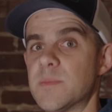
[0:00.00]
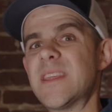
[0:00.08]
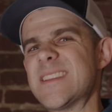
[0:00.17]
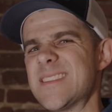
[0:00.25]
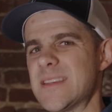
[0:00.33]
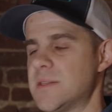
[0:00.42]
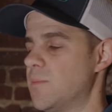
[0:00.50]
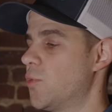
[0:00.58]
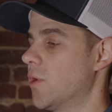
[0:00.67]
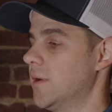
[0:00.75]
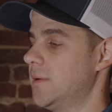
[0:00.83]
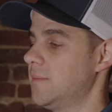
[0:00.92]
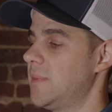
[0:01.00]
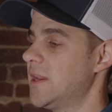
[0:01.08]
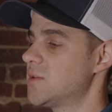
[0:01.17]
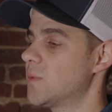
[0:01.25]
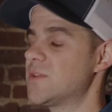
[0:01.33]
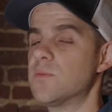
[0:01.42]
but that's less important
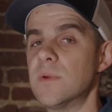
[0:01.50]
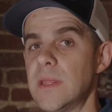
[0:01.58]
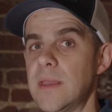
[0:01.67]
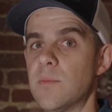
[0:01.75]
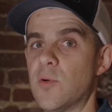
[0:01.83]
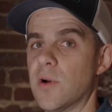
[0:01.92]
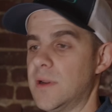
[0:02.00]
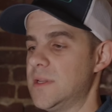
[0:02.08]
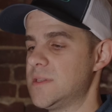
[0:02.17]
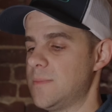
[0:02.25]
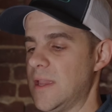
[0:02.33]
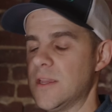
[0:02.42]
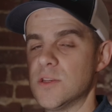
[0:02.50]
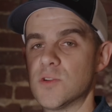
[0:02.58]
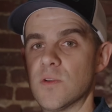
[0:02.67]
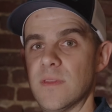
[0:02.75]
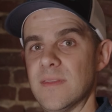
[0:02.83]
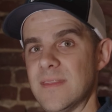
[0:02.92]
because what's really important is making
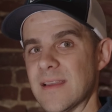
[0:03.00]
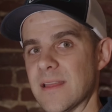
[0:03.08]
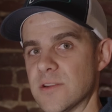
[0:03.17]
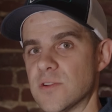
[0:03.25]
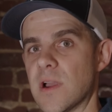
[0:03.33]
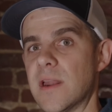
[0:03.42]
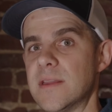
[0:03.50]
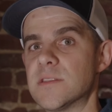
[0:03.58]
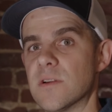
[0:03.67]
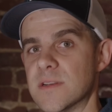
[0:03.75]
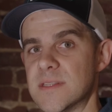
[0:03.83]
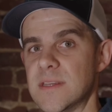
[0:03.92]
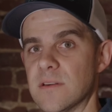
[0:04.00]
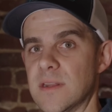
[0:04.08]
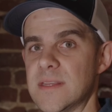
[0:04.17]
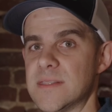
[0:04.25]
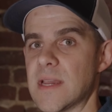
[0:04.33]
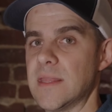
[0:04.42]
sure that the electronics are sealed
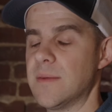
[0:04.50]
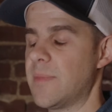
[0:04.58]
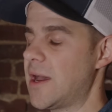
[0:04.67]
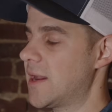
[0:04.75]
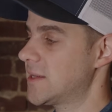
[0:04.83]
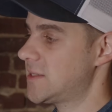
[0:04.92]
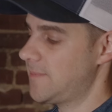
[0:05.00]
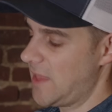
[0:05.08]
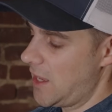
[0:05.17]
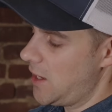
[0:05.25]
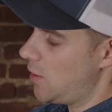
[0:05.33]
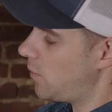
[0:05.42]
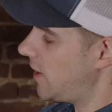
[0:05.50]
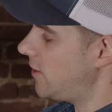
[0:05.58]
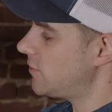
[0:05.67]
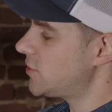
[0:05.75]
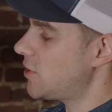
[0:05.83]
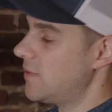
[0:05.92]
inside the box. What I
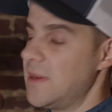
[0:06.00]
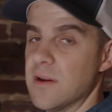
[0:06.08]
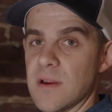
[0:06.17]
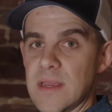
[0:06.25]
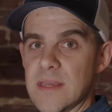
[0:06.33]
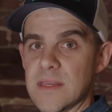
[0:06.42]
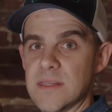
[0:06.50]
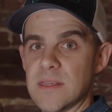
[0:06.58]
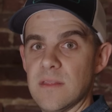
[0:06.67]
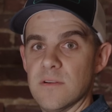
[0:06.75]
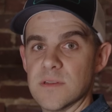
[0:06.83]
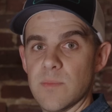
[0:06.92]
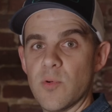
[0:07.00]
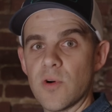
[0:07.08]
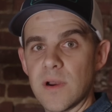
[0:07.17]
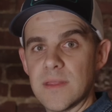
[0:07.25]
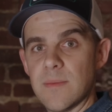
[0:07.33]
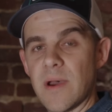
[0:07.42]
don't show here is there's a
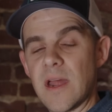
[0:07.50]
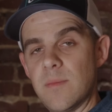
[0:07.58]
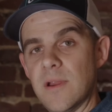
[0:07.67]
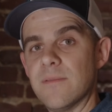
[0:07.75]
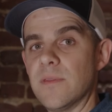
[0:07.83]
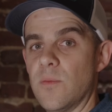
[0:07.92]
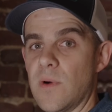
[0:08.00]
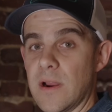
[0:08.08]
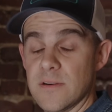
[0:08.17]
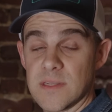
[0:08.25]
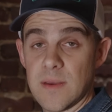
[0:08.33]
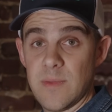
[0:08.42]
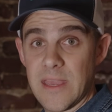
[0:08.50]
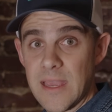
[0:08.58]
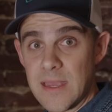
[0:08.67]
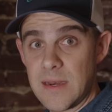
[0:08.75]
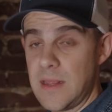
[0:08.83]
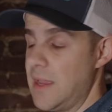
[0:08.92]
port at the bottom here for the wires coming
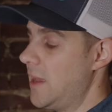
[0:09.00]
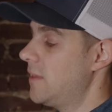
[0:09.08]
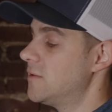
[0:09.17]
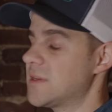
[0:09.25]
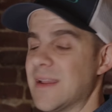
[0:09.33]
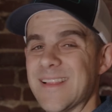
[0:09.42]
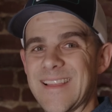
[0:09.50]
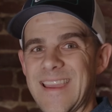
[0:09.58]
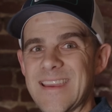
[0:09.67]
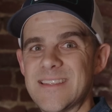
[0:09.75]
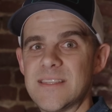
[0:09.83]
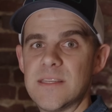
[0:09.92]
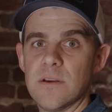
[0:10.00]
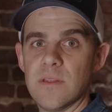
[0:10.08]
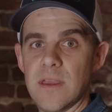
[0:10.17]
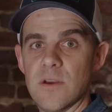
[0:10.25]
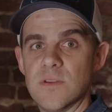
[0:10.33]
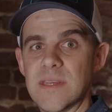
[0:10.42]
in. There's a gland seal
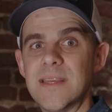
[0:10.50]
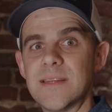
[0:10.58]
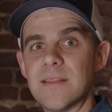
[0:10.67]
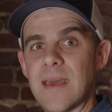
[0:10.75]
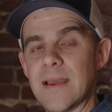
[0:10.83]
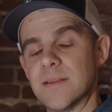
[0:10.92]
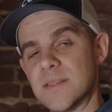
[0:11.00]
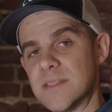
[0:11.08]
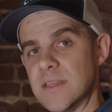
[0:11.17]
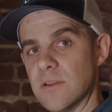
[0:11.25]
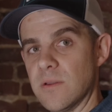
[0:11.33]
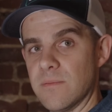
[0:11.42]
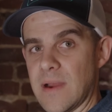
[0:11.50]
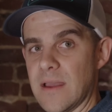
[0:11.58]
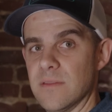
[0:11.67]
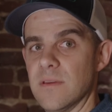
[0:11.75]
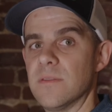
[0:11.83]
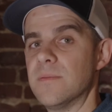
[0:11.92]
that goes into that to seal
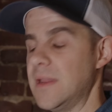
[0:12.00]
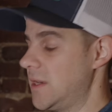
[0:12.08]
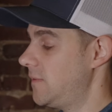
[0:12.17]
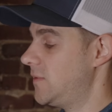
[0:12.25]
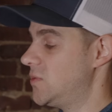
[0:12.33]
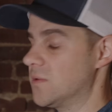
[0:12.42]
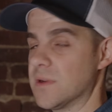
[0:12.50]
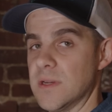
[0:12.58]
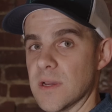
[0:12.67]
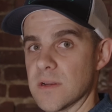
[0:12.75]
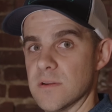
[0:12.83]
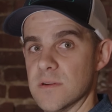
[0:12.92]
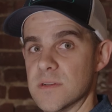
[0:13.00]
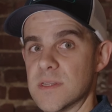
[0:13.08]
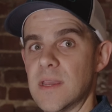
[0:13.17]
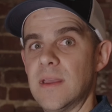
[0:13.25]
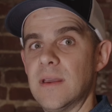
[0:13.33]
around the three individual conductors